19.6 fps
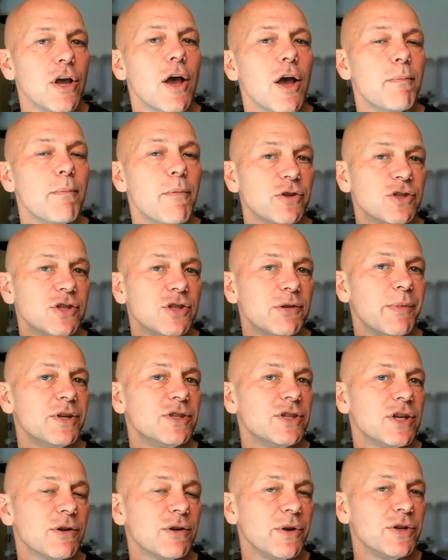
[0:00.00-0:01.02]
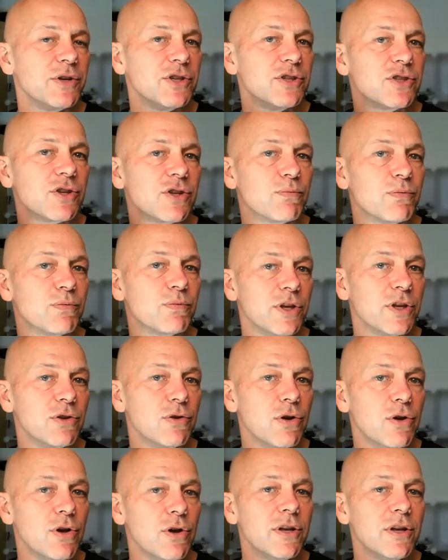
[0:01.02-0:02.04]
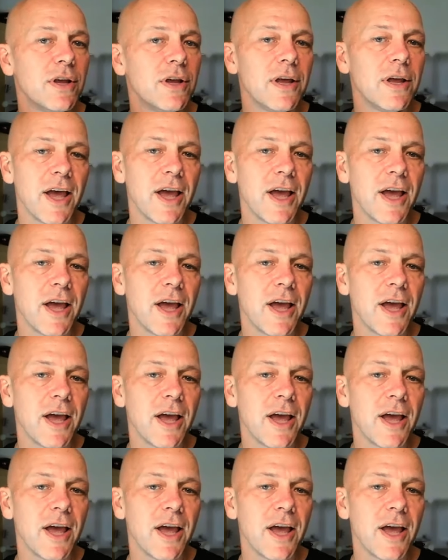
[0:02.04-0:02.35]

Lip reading: Most of my generations are really good.